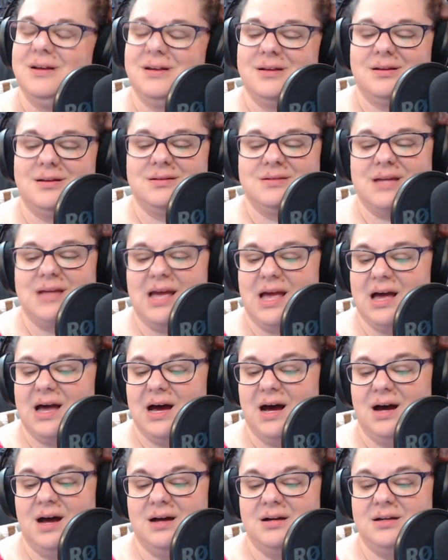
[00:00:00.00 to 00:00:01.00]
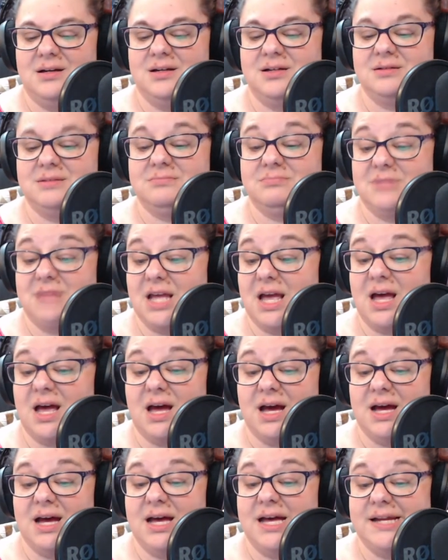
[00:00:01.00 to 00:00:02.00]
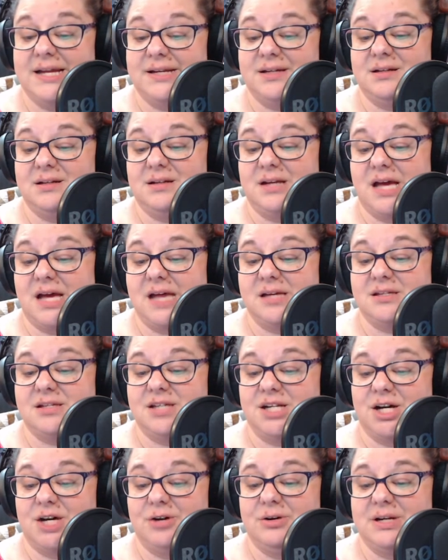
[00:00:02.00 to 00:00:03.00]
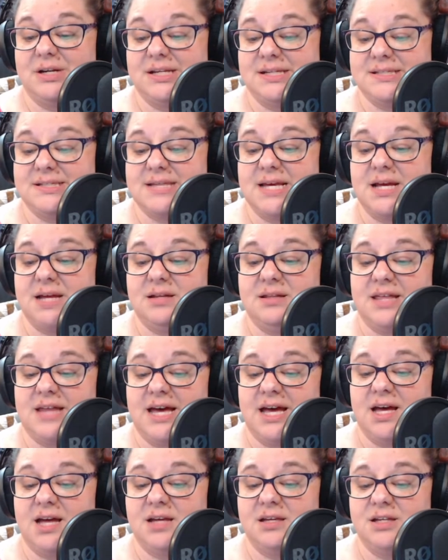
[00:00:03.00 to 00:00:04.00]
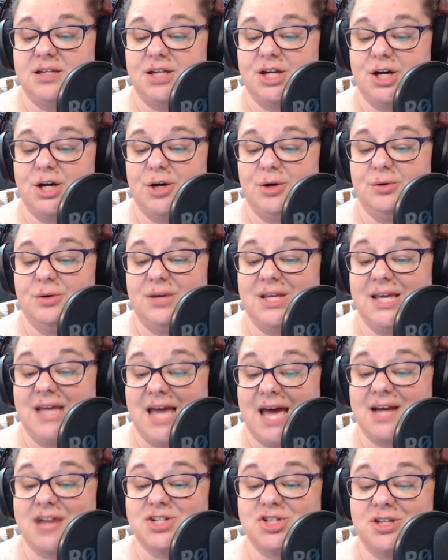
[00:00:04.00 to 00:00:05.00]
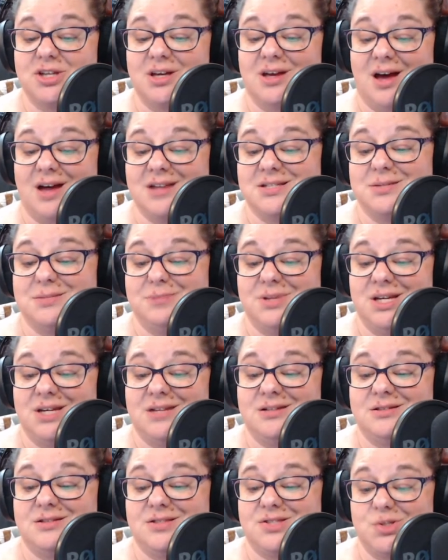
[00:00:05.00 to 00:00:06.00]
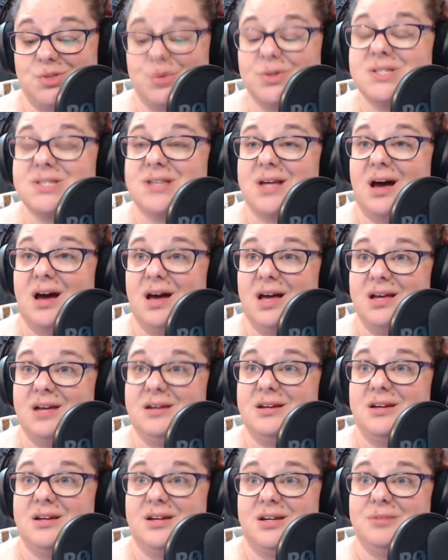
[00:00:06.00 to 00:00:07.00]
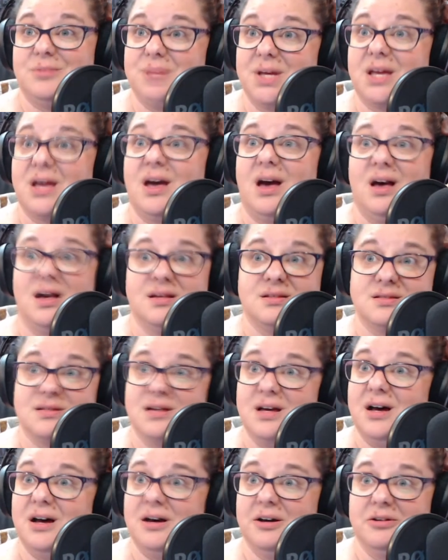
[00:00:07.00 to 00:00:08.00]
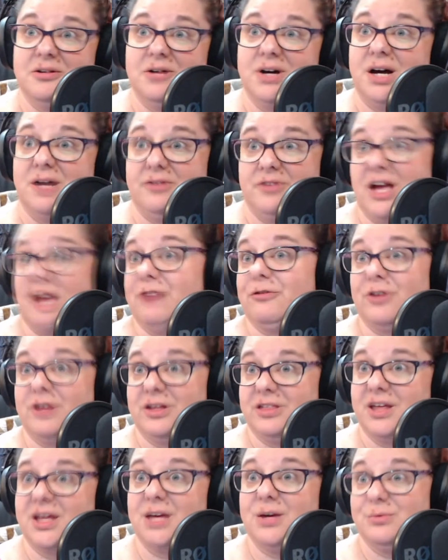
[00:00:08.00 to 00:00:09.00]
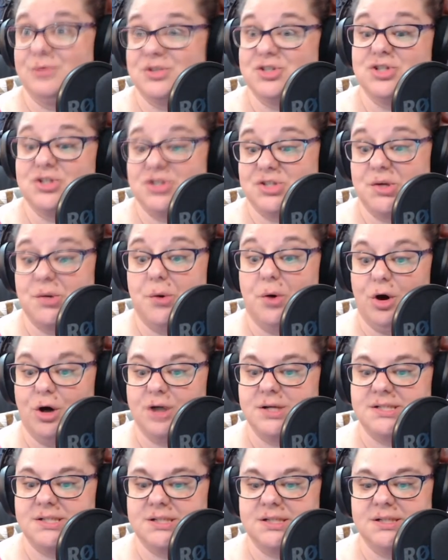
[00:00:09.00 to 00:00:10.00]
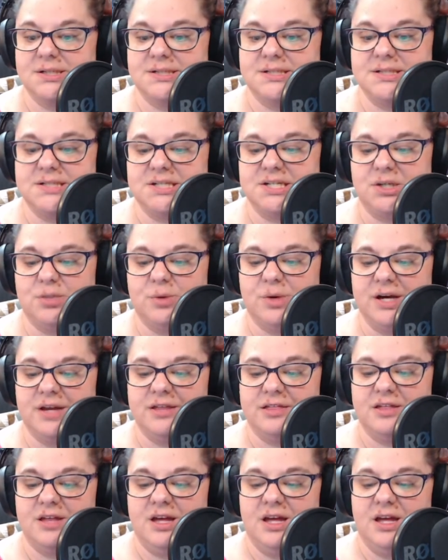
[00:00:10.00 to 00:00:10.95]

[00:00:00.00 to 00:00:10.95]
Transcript: surprising. Yeah. It's unfortunate, but it's not surprising. And, you know, and he said that, you know, he actually contemplated suicide because of everything. It was just so hard to deal with,